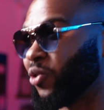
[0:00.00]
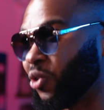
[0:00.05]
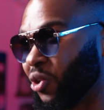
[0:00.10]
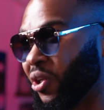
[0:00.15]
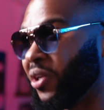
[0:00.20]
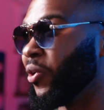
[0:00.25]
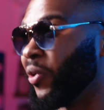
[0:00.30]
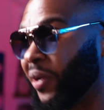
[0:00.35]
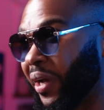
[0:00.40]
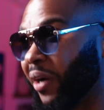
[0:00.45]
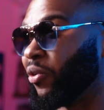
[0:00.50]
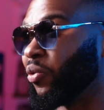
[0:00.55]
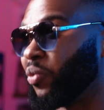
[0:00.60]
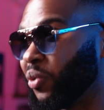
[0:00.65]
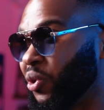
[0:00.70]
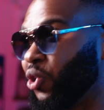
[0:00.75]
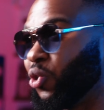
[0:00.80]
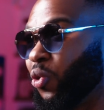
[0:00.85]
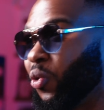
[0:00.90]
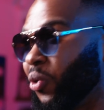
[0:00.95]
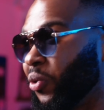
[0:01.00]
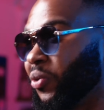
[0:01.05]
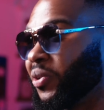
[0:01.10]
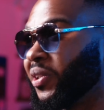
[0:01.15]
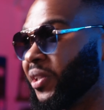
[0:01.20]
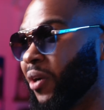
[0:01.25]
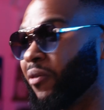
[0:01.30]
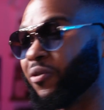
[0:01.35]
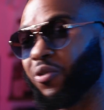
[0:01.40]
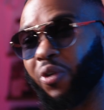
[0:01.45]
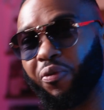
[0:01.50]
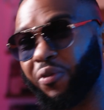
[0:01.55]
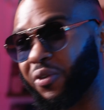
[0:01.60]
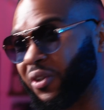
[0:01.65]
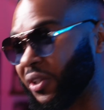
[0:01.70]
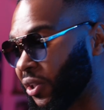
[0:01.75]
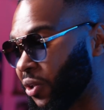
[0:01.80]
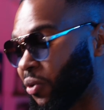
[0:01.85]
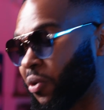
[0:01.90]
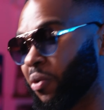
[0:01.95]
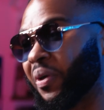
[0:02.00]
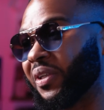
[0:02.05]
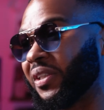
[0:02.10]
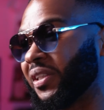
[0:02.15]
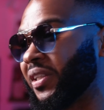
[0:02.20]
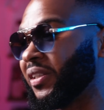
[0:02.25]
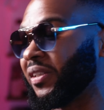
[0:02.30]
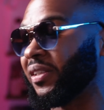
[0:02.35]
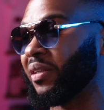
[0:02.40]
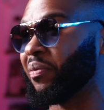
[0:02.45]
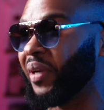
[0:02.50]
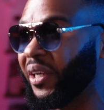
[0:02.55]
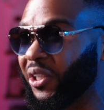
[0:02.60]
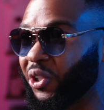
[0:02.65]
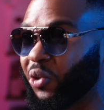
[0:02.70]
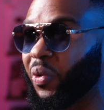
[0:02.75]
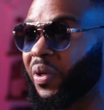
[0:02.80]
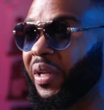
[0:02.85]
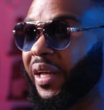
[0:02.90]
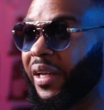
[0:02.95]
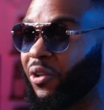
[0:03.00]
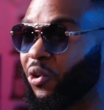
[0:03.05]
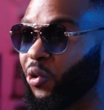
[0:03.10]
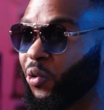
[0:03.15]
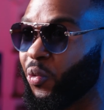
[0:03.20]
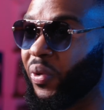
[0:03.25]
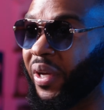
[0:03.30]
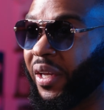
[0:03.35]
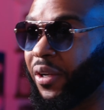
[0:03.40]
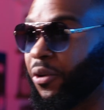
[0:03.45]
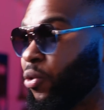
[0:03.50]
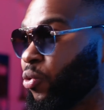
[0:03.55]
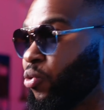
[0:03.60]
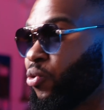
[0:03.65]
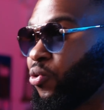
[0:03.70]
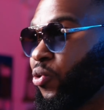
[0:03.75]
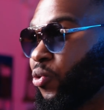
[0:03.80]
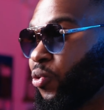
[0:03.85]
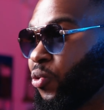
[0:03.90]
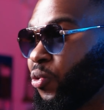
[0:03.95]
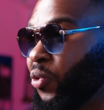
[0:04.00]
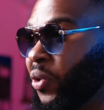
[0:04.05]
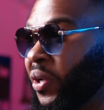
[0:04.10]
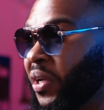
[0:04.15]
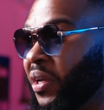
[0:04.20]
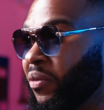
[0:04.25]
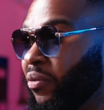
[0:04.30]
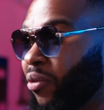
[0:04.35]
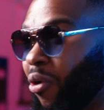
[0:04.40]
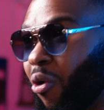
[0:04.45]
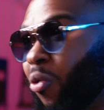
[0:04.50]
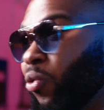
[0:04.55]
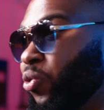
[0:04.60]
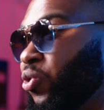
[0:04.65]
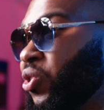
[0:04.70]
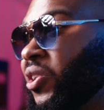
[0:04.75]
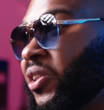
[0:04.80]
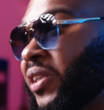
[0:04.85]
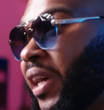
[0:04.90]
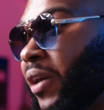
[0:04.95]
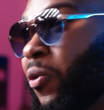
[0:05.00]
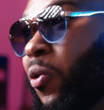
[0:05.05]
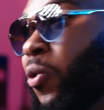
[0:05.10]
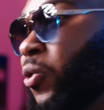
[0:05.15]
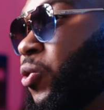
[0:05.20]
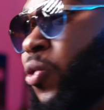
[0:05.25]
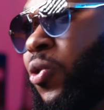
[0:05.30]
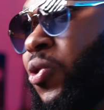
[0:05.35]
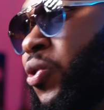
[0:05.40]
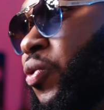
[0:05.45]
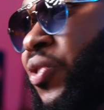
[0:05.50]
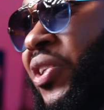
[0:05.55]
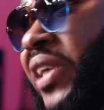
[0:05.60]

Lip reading: to learn how to enjoy yourself. So if you secure residency, make sure that you get used to all sorts of